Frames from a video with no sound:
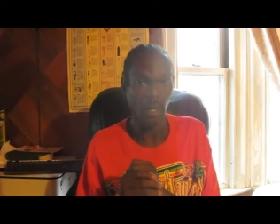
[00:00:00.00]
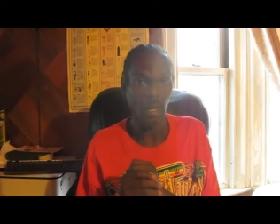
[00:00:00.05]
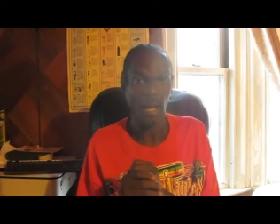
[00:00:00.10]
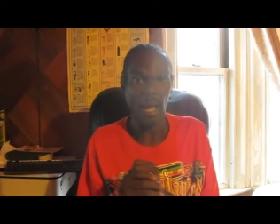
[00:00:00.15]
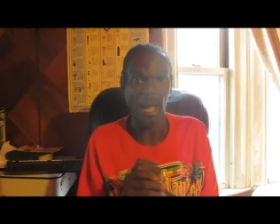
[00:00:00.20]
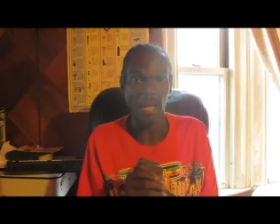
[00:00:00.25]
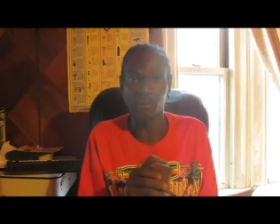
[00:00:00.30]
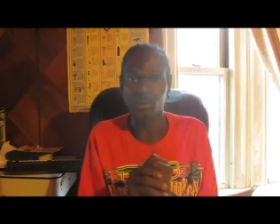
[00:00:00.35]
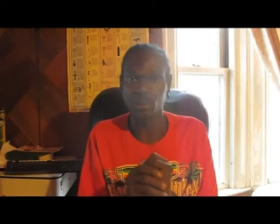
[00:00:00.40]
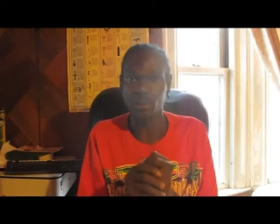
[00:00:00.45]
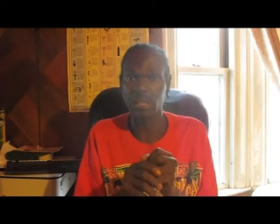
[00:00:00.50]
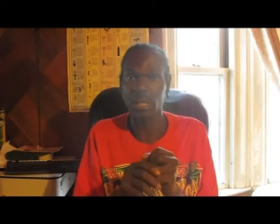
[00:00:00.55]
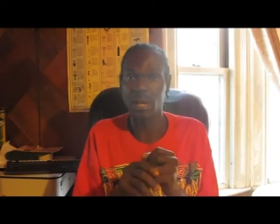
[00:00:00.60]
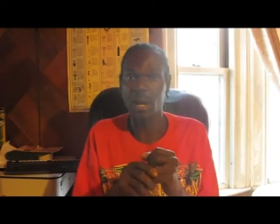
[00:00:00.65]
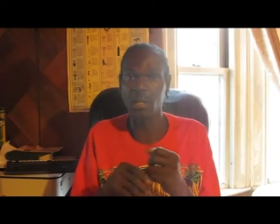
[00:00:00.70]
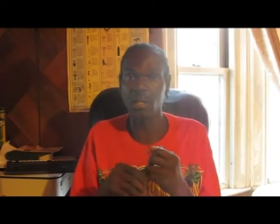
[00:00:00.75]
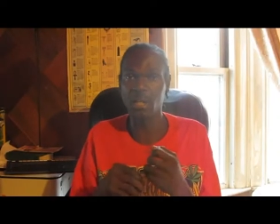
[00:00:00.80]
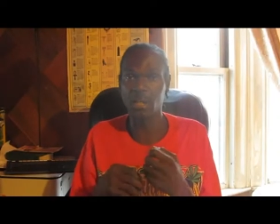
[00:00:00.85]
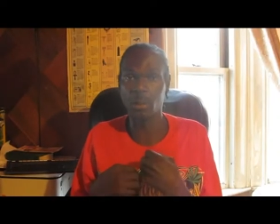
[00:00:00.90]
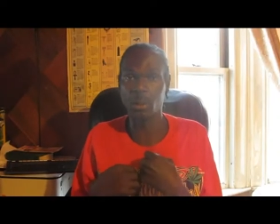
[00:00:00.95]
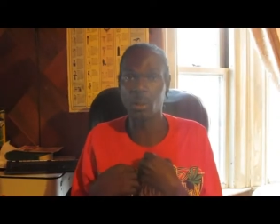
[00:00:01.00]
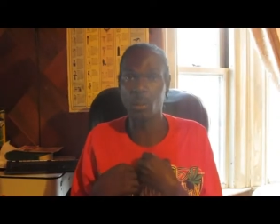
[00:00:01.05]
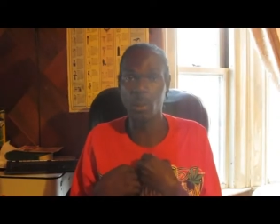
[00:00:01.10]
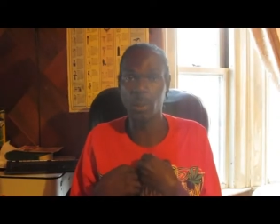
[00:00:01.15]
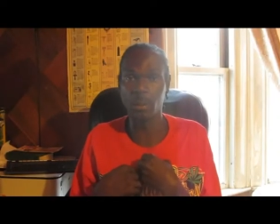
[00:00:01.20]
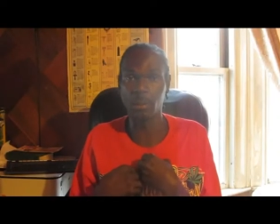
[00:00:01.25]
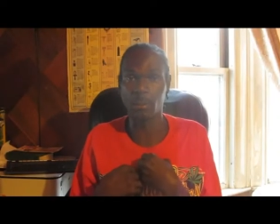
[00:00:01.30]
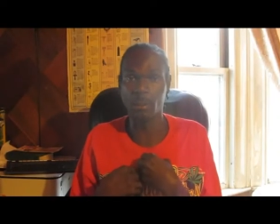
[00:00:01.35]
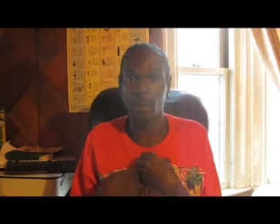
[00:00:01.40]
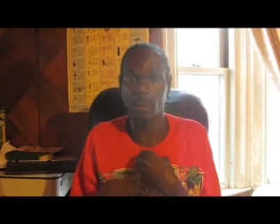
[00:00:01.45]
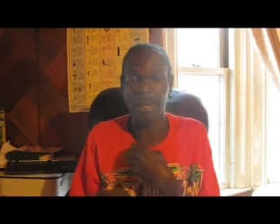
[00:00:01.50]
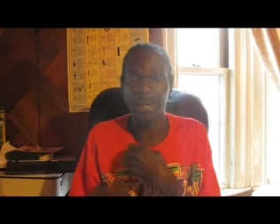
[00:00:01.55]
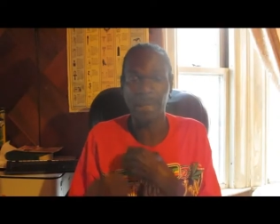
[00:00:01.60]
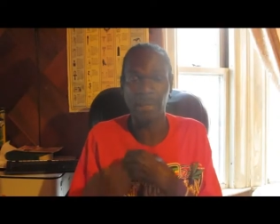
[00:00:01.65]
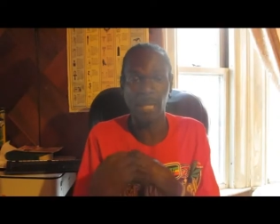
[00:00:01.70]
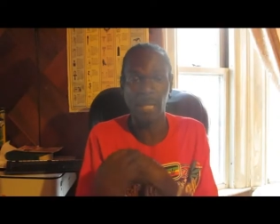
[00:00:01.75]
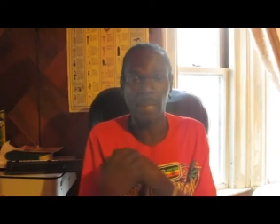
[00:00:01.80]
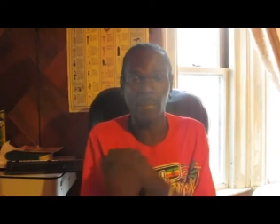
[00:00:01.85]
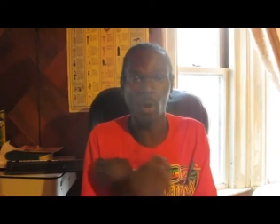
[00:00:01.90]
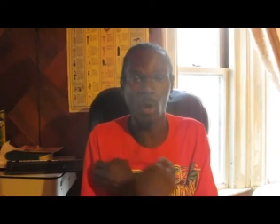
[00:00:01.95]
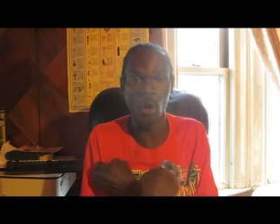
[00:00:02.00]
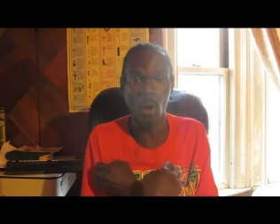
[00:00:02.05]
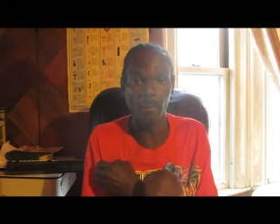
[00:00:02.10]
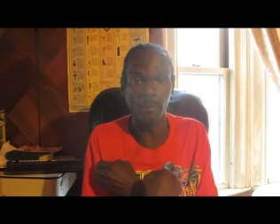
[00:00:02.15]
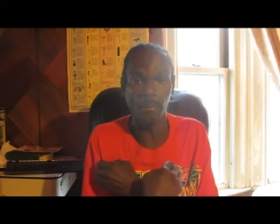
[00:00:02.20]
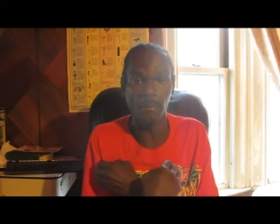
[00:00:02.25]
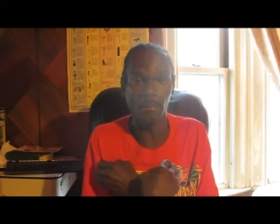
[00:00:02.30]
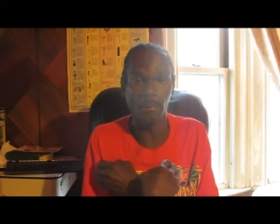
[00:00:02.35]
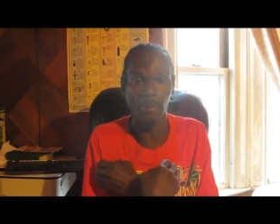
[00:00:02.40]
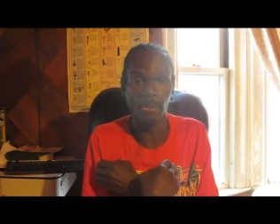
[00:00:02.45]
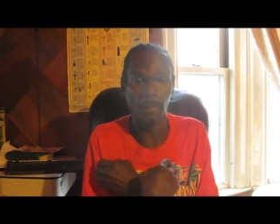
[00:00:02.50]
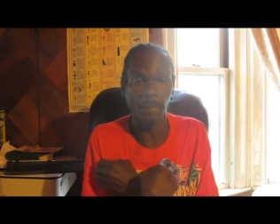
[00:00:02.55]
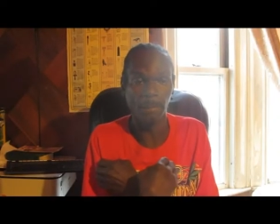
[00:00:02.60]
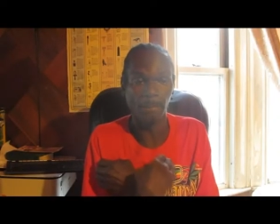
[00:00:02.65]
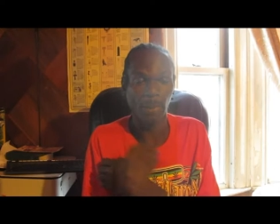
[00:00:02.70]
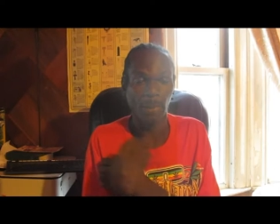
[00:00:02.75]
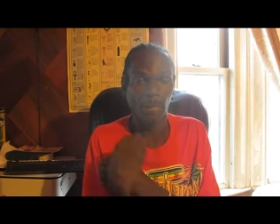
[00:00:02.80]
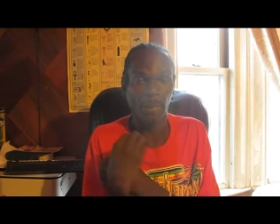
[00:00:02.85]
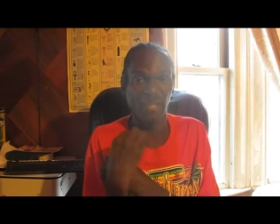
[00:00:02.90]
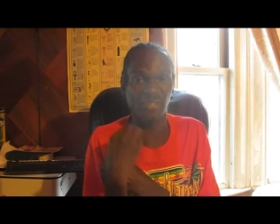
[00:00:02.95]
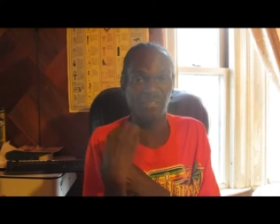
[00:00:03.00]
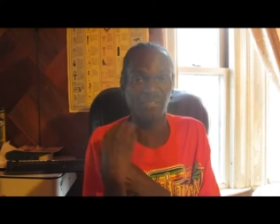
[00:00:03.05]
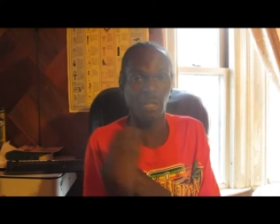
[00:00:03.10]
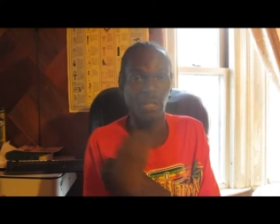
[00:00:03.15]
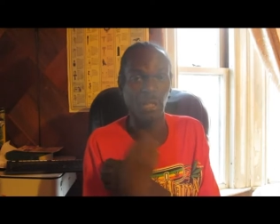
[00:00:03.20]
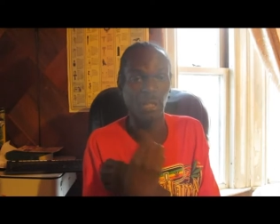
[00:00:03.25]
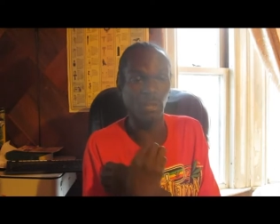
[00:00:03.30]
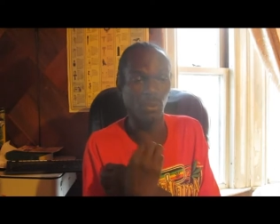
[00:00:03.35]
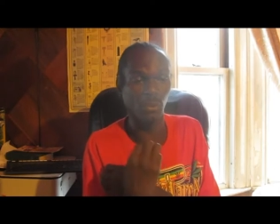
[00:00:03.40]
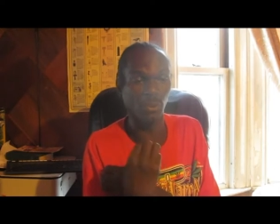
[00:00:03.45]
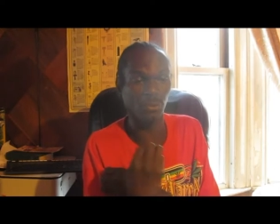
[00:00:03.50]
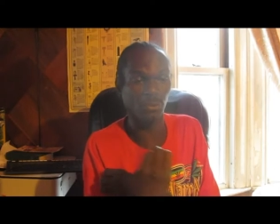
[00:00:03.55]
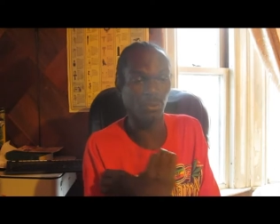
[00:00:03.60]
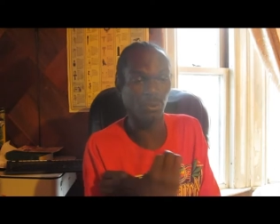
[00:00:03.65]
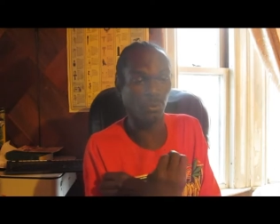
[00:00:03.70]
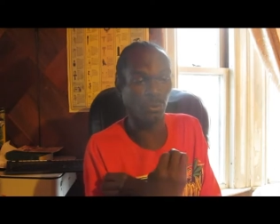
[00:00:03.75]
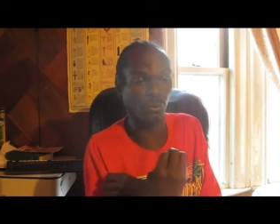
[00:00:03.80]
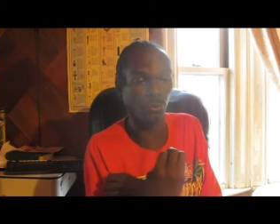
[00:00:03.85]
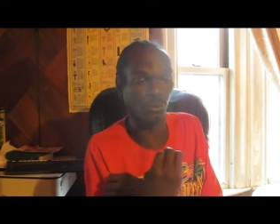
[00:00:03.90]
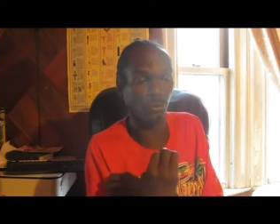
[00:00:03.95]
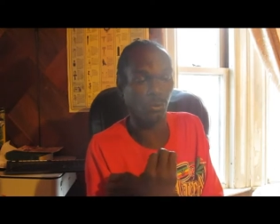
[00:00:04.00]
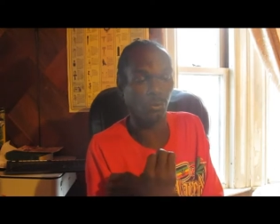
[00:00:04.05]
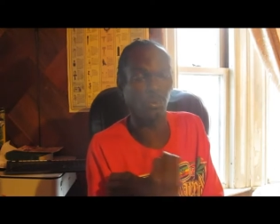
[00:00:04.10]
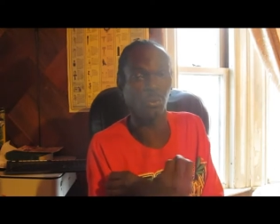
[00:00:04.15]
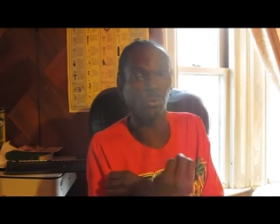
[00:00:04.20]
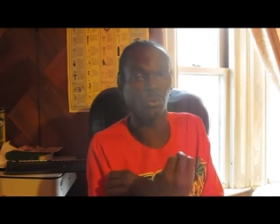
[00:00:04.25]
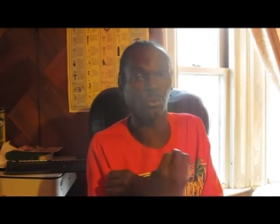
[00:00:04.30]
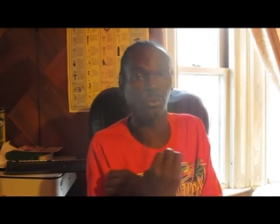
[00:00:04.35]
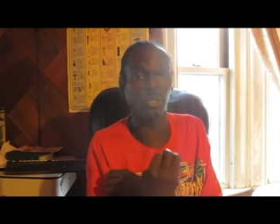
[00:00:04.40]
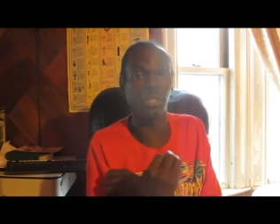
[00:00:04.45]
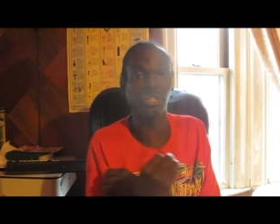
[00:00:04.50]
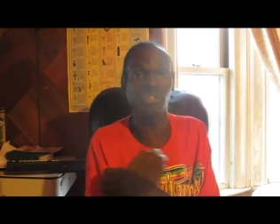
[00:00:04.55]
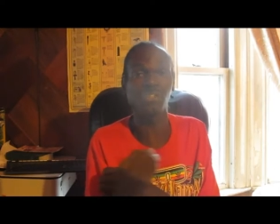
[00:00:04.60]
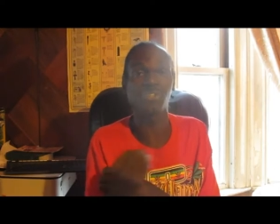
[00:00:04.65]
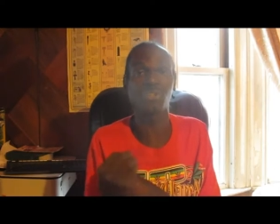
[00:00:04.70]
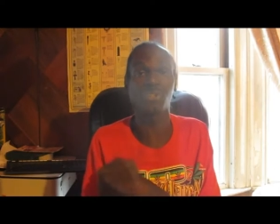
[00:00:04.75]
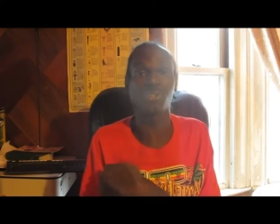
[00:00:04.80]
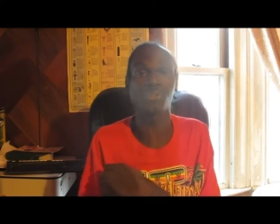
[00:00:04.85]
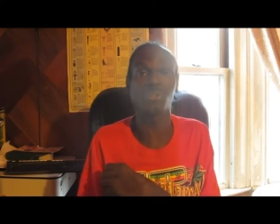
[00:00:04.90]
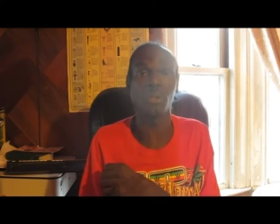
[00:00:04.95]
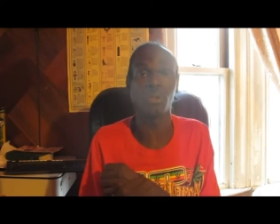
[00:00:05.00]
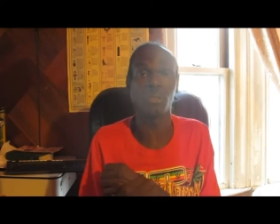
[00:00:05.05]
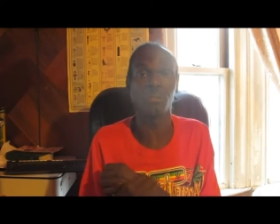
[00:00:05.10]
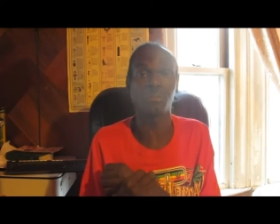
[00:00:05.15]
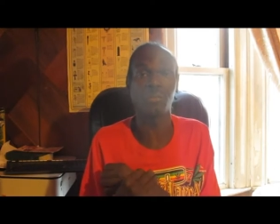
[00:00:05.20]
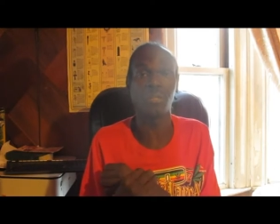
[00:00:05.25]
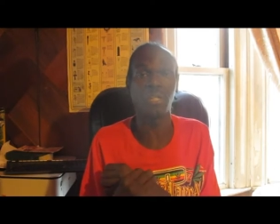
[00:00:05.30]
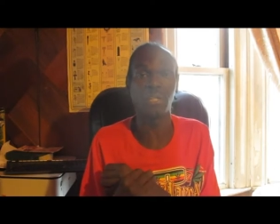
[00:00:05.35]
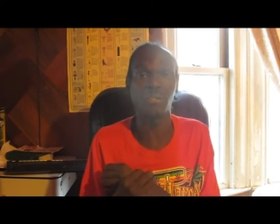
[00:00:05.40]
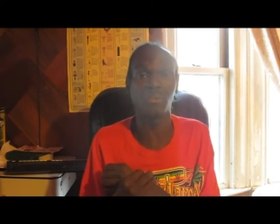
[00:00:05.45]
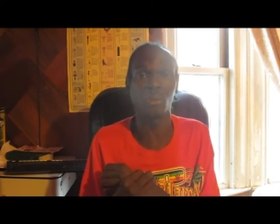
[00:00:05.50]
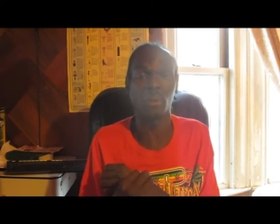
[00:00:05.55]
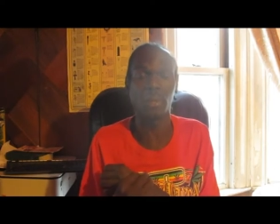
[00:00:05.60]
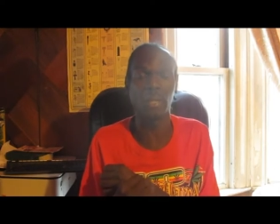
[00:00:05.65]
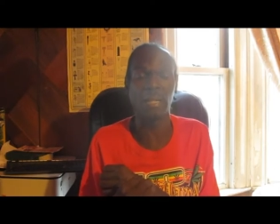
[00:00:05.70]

I took the order in court, but when I came home, my son, he had just turned 3 years old,